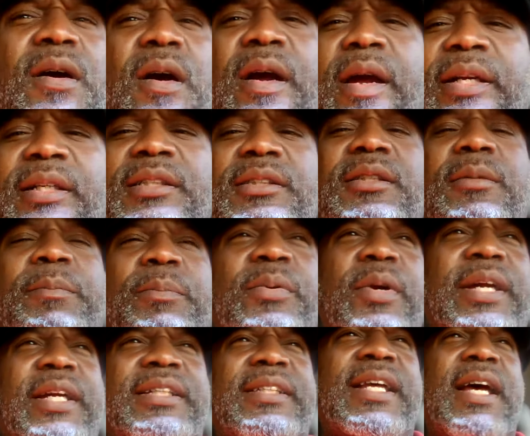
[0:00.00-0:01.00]
All right, this is a
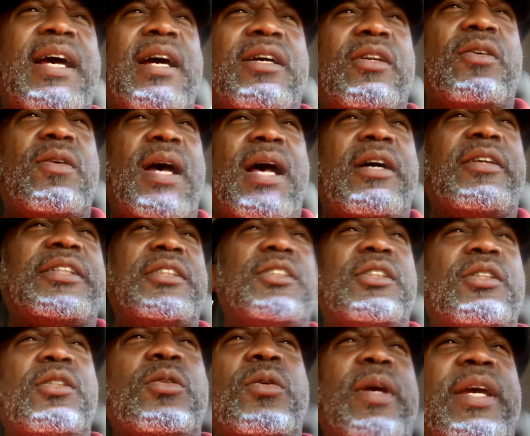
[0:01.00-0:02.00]
breakdown on how
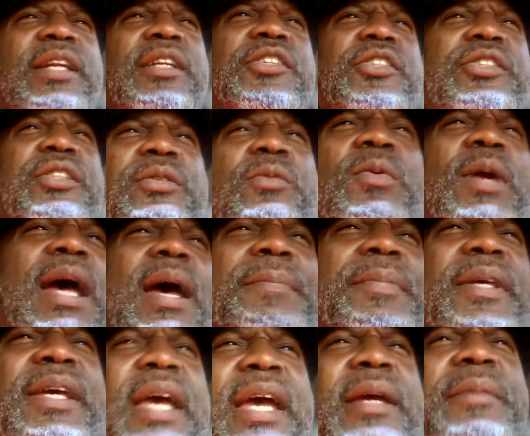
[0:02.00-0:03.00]
this new industry
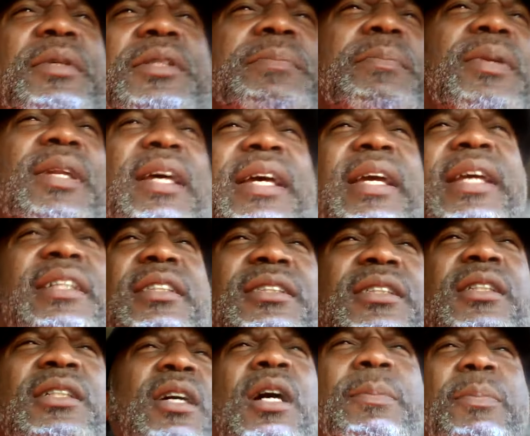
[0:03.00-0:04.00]
rap game is played.
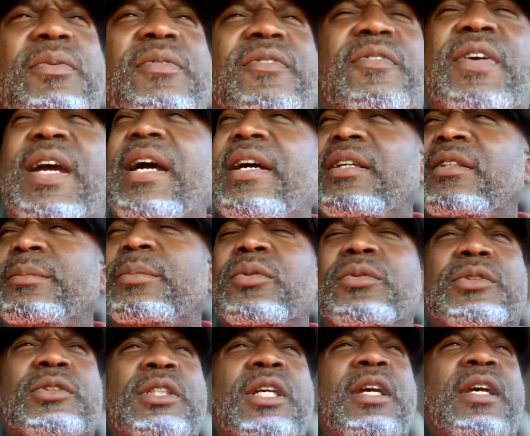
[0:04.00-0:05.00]
There's a couple
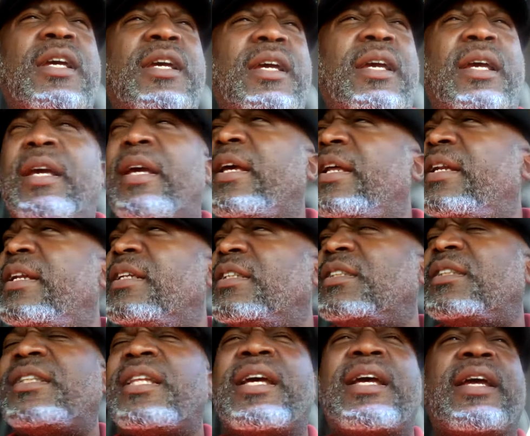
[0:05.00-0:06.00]
variables in
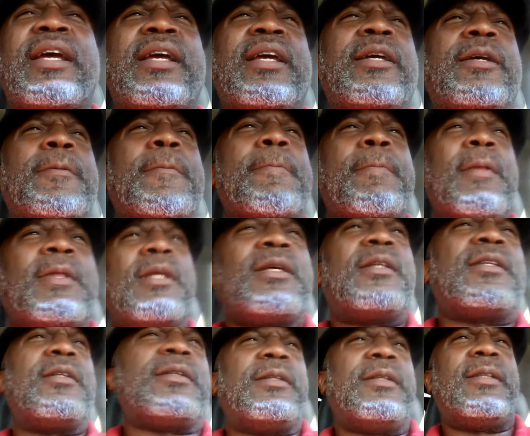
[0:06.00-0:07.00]
this thing
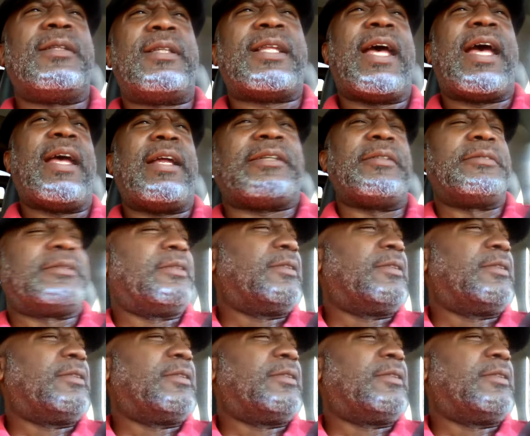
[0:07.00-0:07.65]
that